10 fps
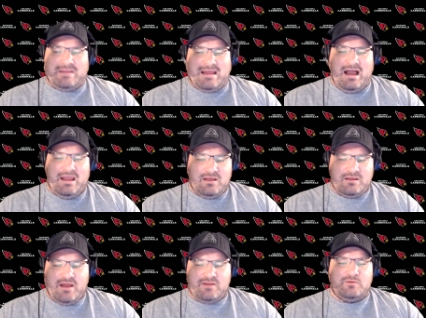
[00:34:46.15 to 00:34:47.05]
be high on
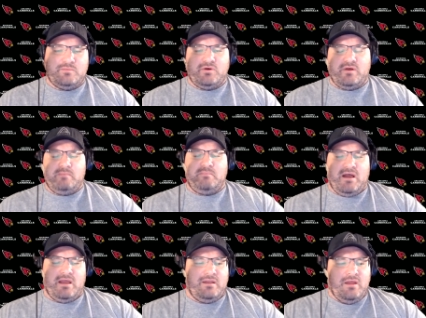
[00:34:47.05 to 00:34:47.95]
Kyler Murray,
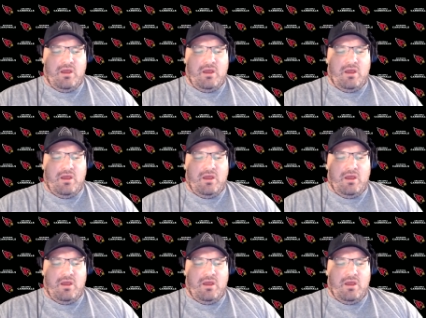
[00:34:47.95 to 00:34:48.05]
but,